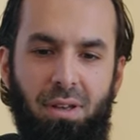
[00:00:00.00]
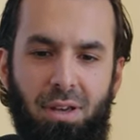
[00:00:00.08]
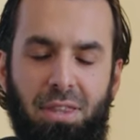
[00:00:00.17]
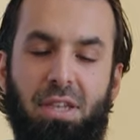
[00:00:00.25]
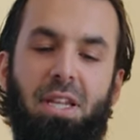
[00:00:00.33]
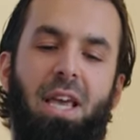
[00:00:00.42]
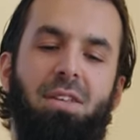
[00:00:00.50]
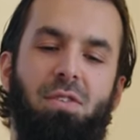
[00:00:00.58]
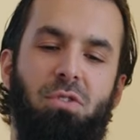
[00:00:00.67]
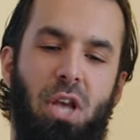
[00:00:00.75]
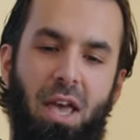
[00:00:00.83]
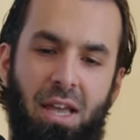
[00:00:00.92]
In the days
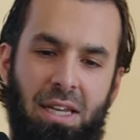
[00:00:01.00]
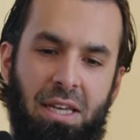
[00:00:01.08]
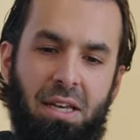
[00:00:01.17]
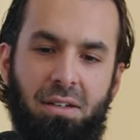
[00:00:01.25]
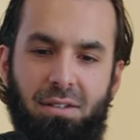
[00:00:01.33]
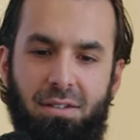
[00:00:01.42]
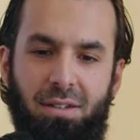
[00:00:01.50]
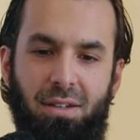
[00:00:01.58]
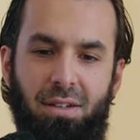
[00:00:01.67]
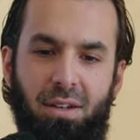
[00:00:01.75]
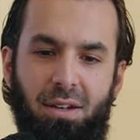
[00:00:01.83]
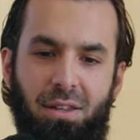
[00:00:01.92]
of Jahiliyyah,
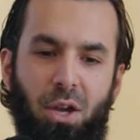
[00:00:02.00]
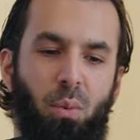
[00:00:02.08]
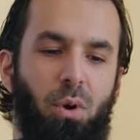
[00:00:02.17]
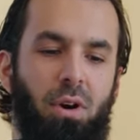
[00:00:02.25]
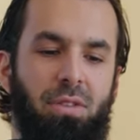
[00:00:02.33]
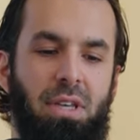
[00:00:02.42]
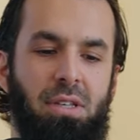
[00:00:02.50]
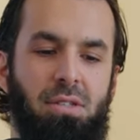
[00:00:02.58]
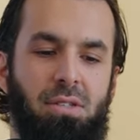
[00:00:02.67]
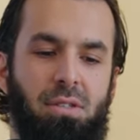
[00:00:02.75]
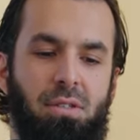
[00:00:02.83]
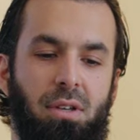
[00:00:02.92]
there were
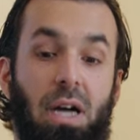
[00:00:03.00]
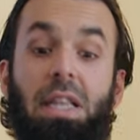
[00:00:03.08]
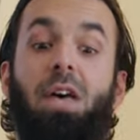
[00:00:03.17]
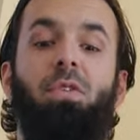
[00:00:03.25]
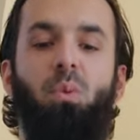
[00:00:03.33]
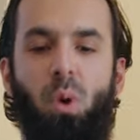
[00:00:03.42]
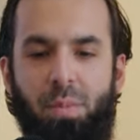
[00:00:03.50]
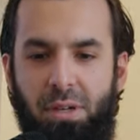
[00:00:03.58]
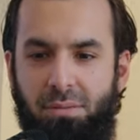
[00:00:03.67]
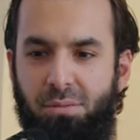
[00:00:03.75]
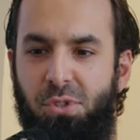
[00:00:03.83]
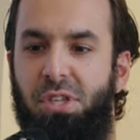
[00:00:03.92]
these 11
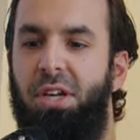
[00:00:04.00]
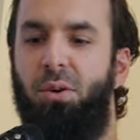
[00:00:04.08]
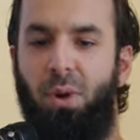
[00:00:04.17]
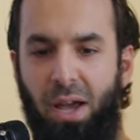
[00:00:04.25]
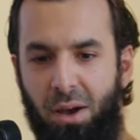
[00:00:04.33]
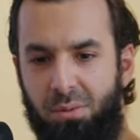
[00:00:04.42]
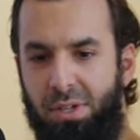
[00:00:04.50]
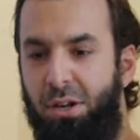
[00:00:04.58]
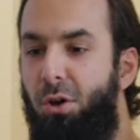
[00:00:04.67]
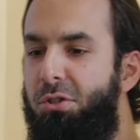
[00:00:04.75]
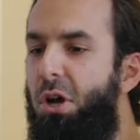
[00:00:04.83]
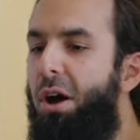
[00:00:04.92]
women sitting around and
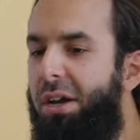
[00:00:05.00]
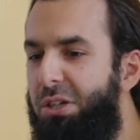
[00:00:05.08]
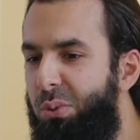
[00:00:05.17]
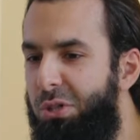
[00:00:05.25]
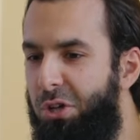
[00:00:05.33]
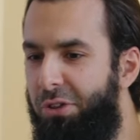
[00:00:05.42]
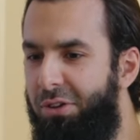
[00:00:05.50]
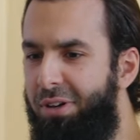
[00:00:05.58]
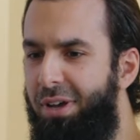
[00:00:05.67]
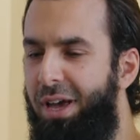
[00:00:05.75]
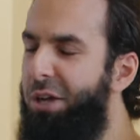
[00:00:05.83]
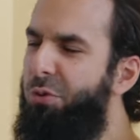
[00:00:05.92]
all talking to each other.
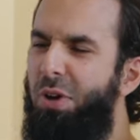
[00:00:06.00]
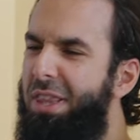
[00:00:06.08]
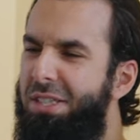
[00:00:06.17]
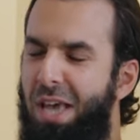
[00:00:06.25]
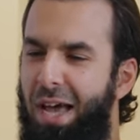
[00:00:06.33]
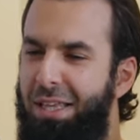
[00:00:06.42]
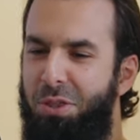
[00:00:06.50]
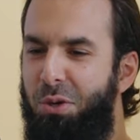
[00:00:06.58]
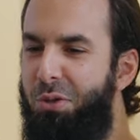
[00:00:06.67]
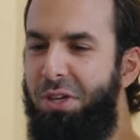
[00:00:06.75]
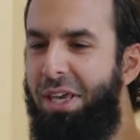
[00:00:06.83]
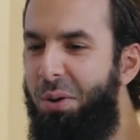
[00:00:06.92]
And you read this hadith and
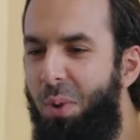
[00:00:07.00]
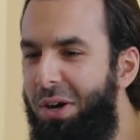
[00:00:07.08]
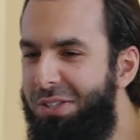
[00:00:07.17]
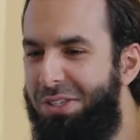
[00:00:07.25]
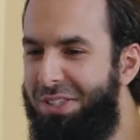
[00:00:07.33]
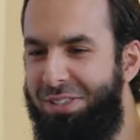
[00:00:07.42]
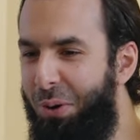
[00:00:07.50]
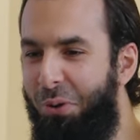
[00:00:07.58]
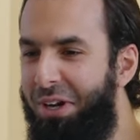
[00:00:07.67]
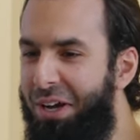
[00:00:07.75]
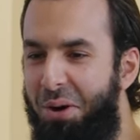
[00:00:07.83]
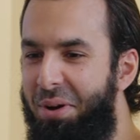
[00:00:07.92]
you're thinking, where is this
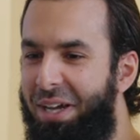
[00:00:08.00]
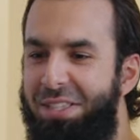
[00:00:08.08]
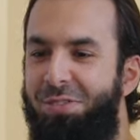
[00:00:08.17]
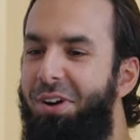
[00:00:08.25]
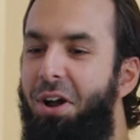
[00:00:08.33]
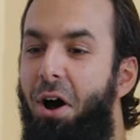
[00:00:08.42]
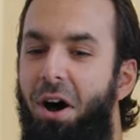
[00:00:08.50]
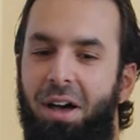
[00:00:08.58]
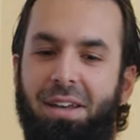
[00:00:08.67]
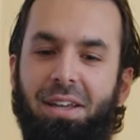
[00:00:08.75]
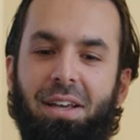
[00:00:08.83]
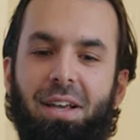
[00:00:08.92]
story going? It's very odd.